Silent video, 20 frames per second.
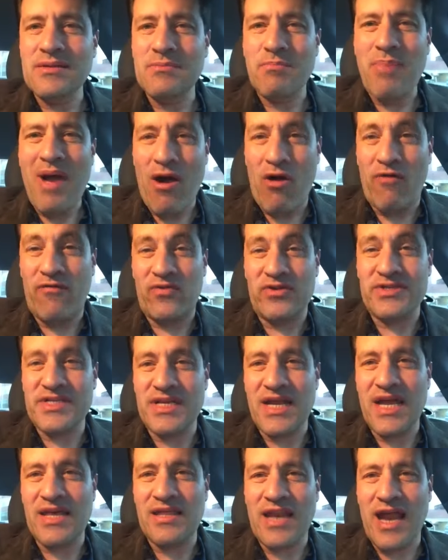powerful
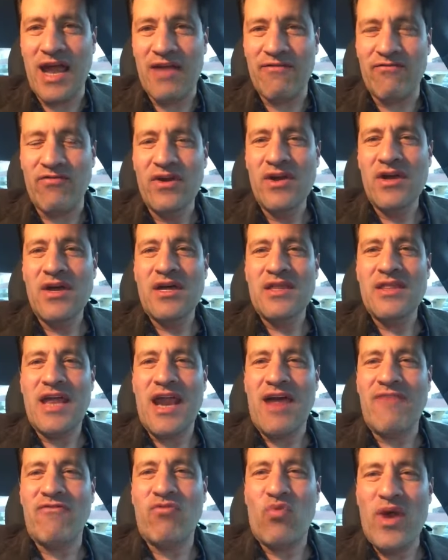today that I've that
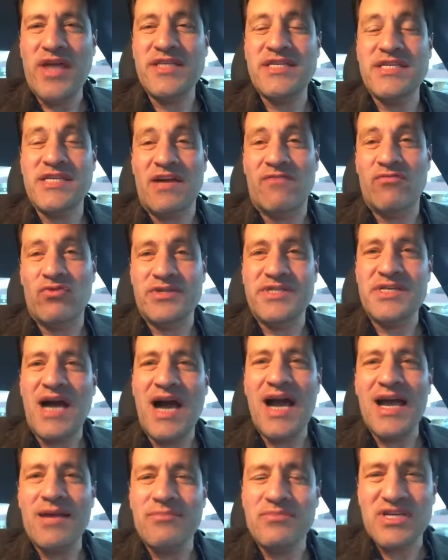I've read several
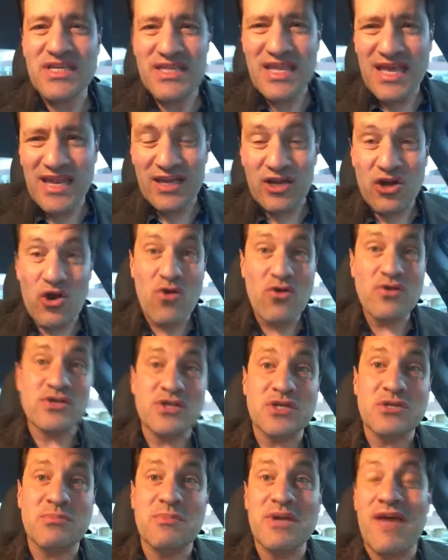times and that
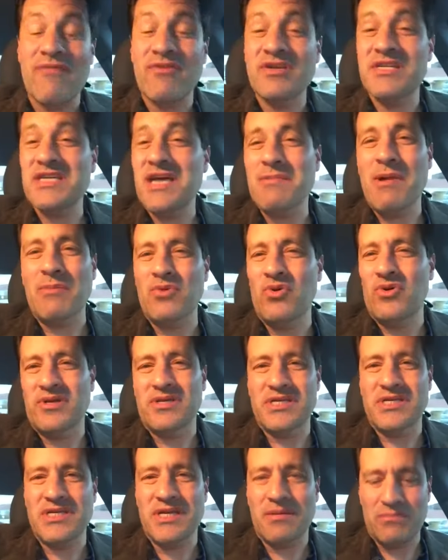encourages me every time I'm going
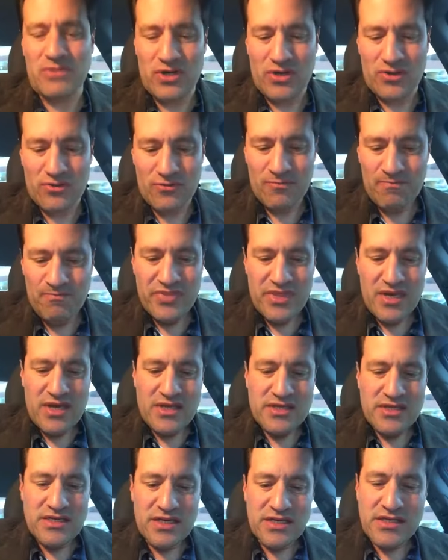into something new. It
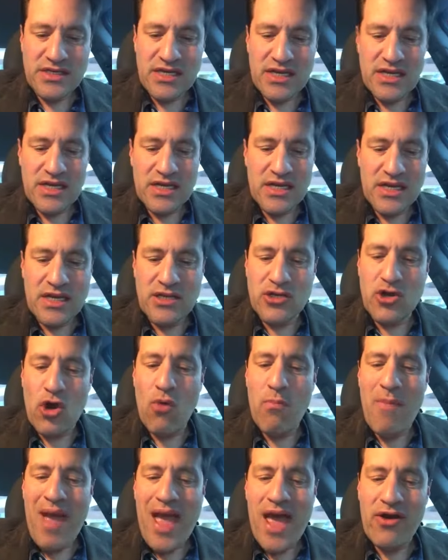says
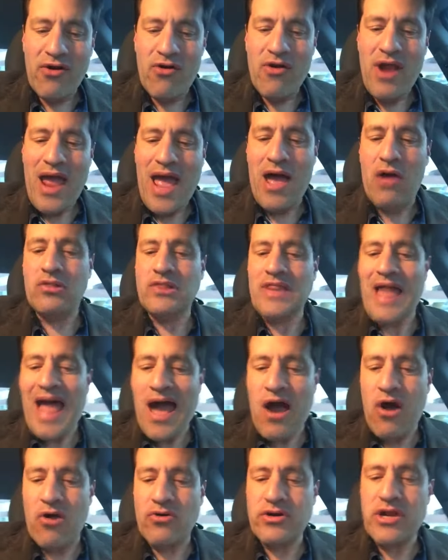no matter how
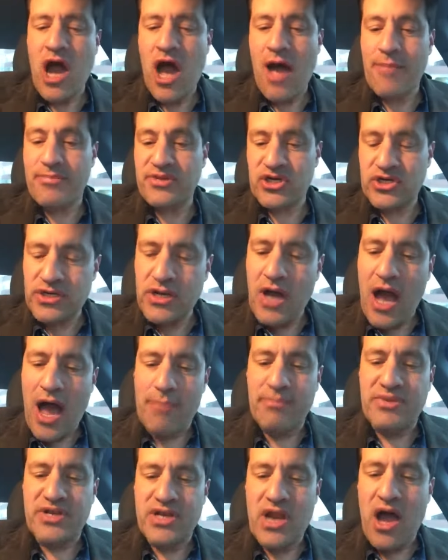loud, ob-
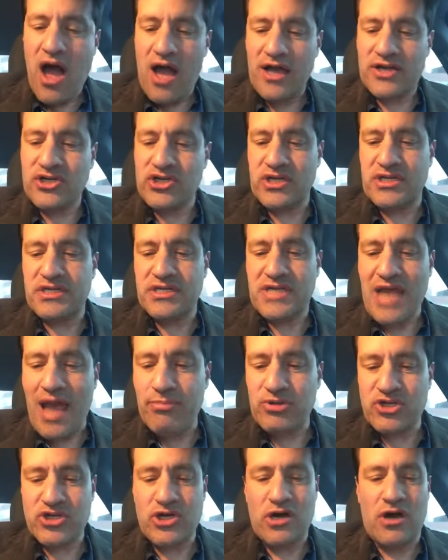obnoxious,
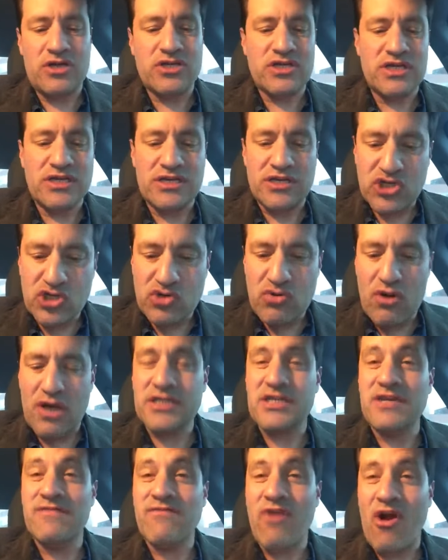sabotaging,
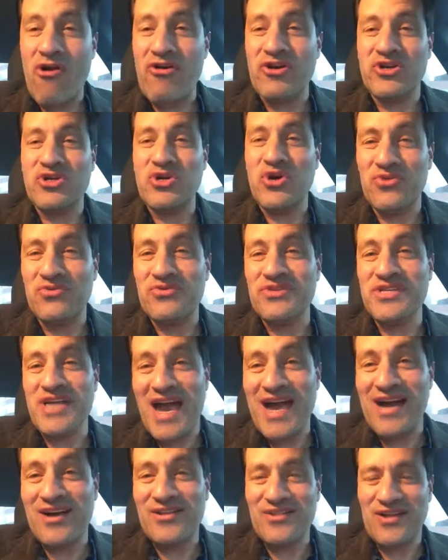destructive our internal
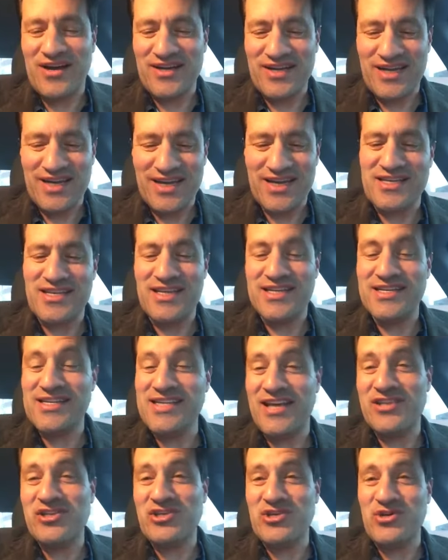dialogue is,
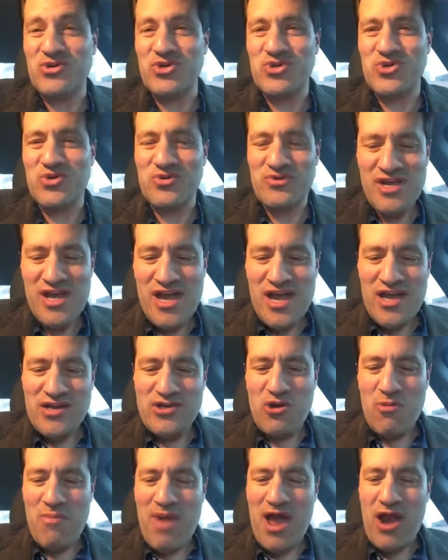isn't that so true?
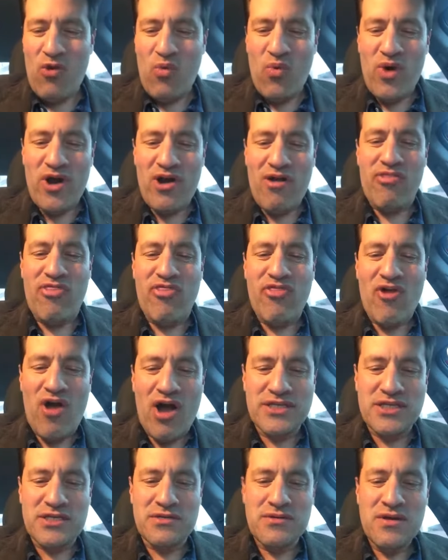No matter what our
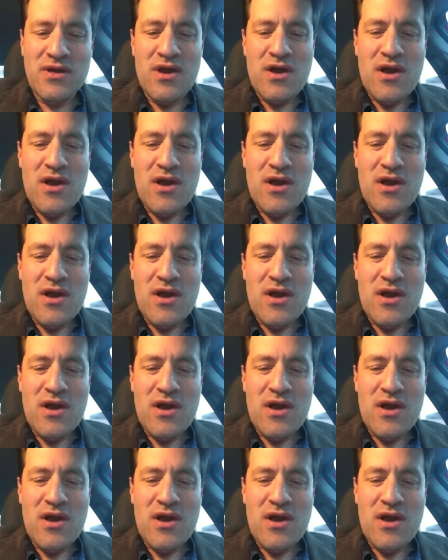thoughts